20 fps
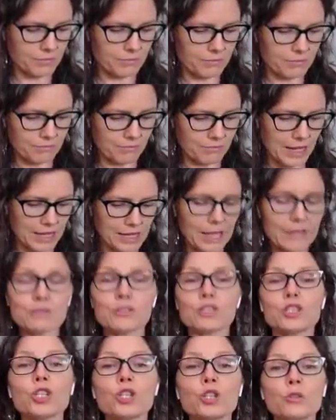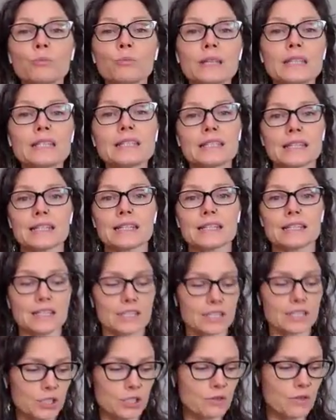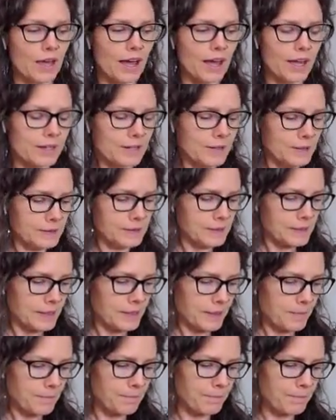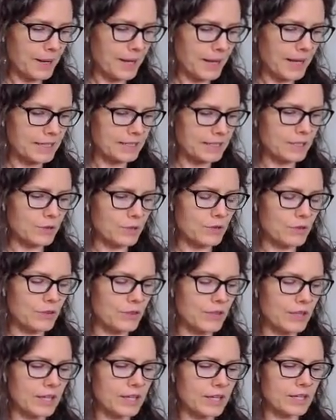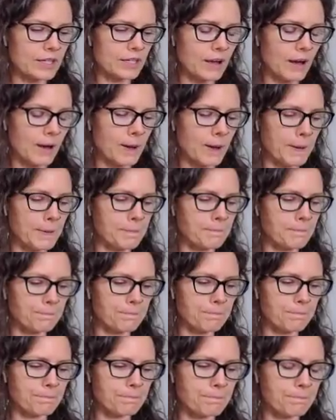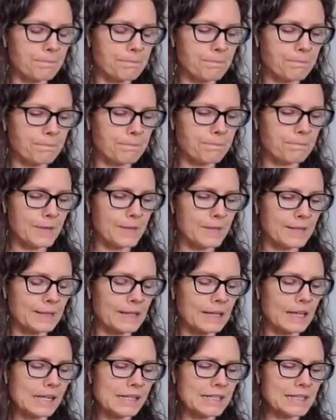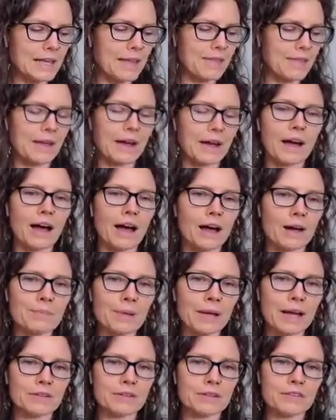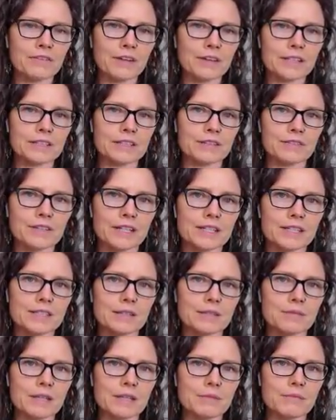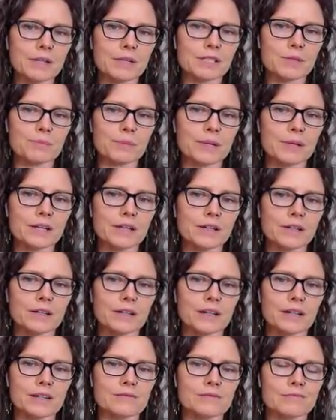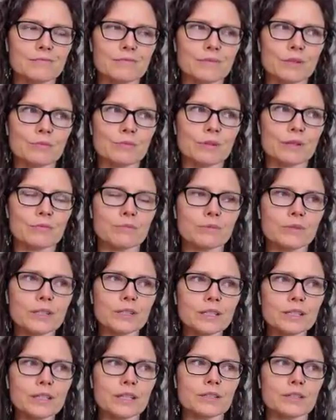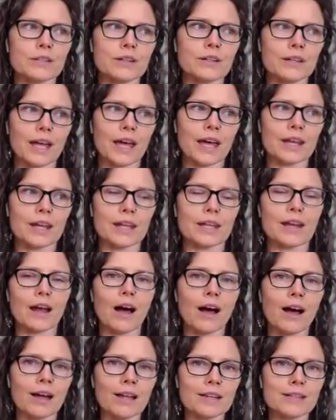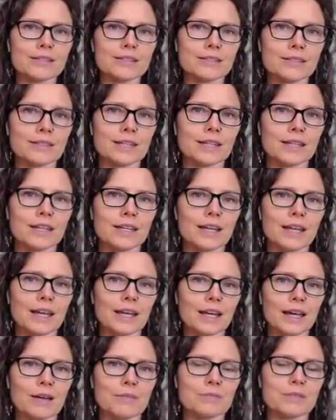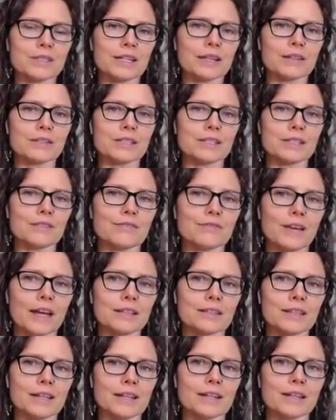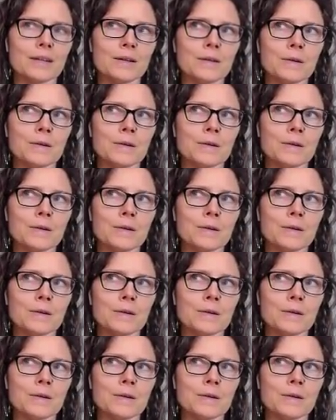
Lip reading: my life's too busy to do that. But the like I said, the compound effect of it is something much bigger. And when we really look at it honestly, it comes down to the fact that